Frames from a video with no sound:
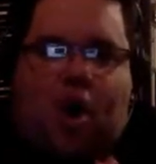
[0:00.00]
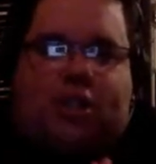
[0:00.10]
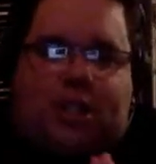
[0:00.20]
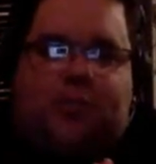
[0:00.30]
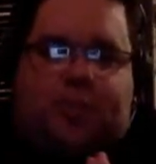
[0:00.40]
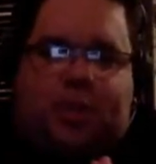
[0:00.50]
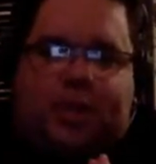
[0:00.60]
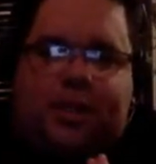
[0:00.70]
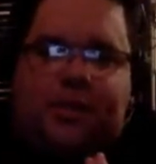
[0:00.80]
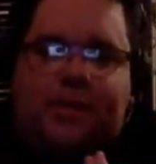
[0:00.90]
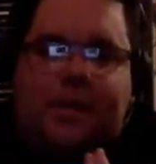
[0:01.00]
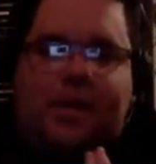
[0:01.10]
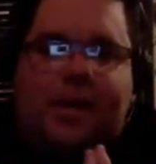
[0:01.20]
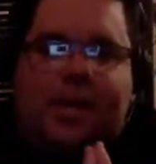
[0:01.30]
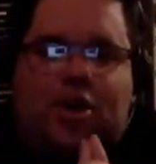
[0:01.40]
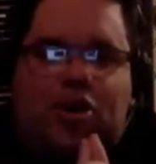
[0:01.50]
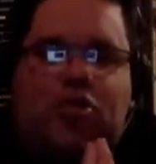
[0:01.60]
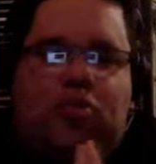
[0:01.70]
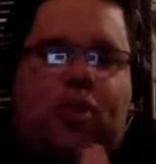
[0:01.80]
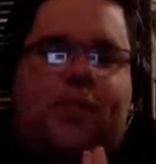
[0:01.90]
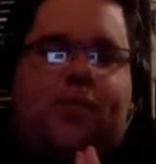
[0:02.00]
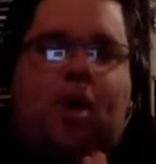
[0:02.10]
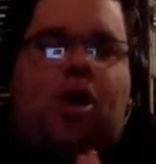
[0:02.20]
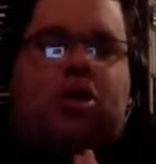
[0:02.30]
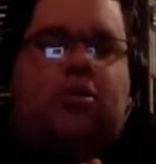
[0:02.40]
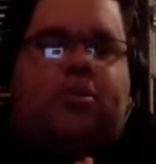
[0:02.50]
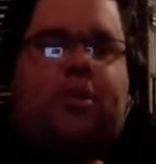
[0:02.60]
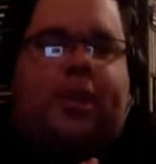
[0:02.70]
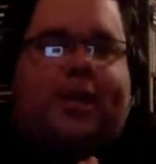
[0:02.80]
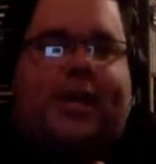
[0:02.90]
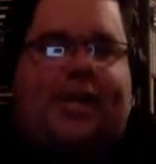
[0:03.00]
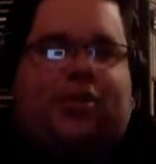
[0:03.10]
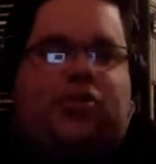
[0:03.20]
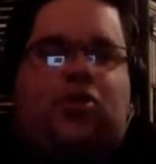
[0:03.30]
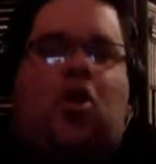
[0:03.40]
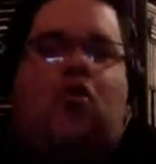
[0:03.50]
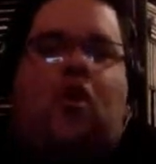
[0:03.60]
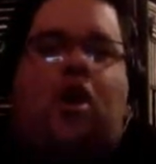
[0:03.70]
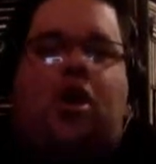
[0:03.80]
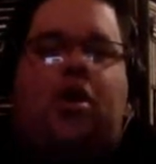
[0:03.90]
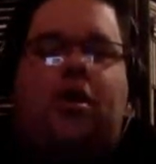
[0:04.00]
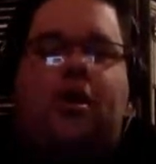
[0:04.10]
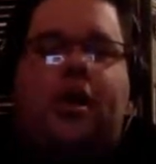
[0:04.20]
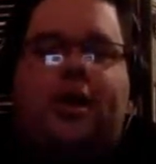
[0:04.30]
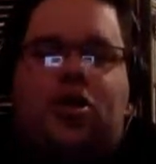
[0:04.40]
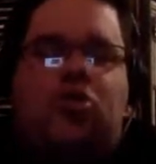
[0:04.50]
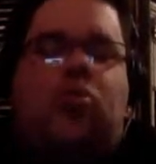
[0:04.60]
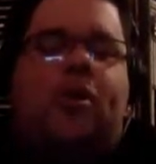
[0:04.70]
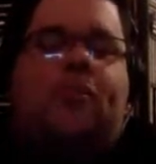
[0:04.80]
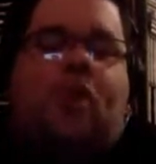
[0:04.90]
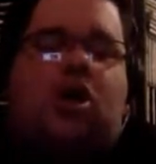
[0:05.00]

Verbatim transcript: possibly could we possibly get uh, Doro? Could we